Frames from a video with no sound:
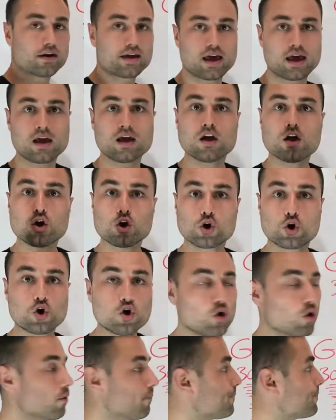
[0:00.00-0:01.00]
Okay,
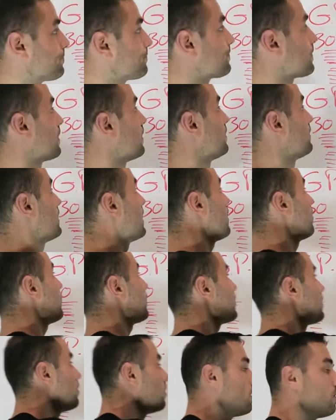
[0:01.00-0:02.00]
cool.
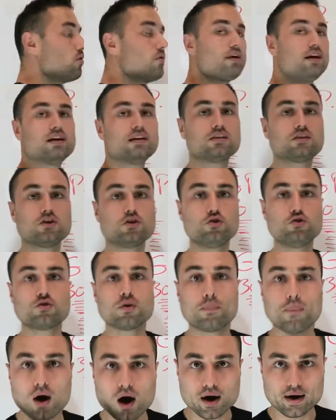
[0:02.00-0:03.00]
Now what you go is you do
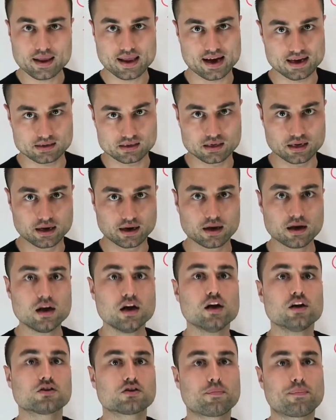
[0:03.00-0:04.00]
the podcast thing.
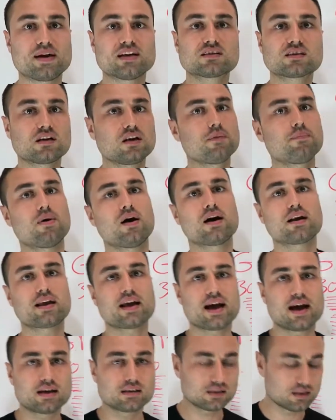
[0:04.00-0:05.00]
So basically
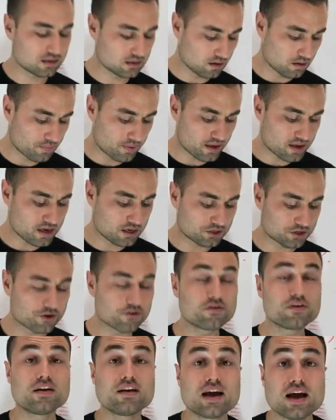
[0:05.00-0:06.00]
podcast is a little bit easier.
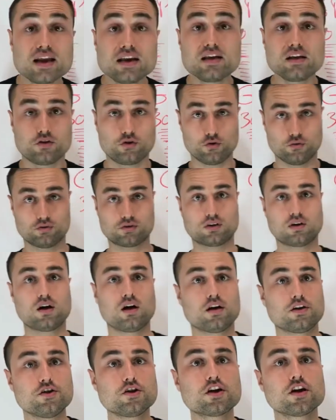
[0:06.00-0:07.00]
You don't need any tools at
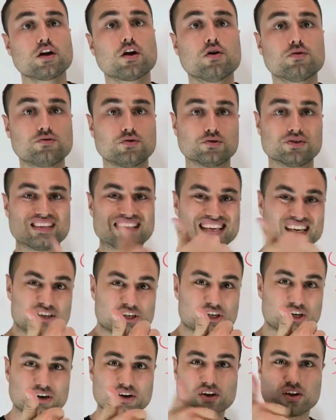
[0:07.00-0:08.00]
all. You can go to
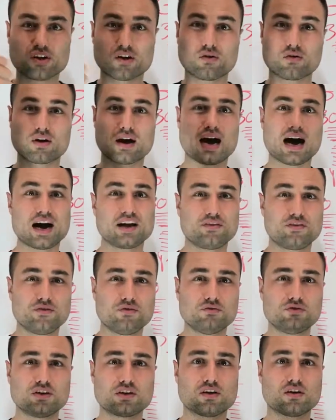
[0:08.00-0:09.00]
Stitcher, you can go to
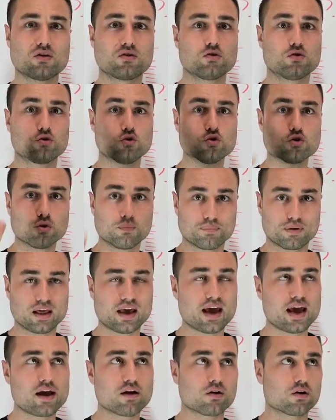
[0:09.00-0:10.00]
iTunes, you can go to Google
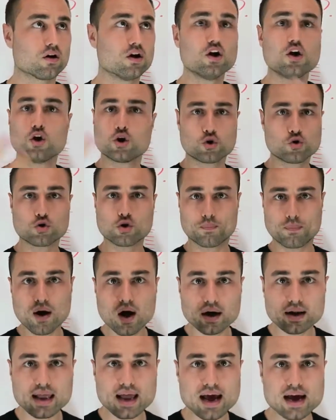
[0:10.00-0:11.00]
Play or Google
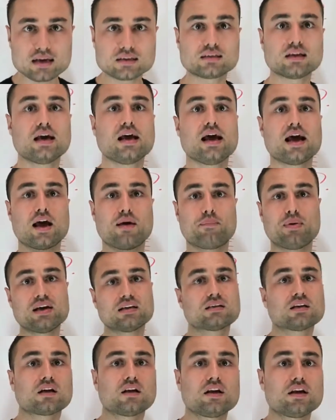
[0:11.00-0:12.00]
Podcast, and
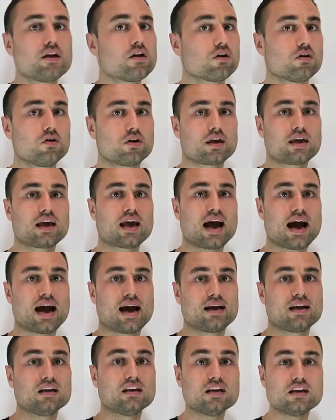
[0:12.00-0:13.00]
basically you're looking
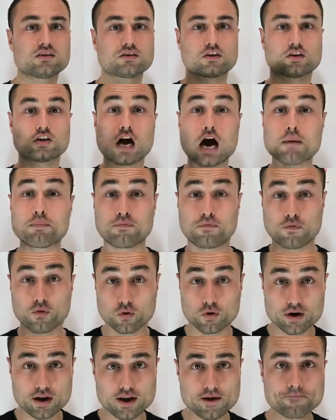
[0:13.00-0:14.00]
at at least the top
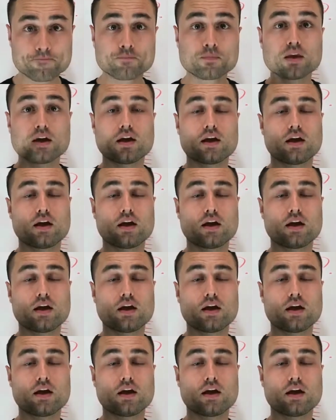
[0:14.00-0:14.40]
40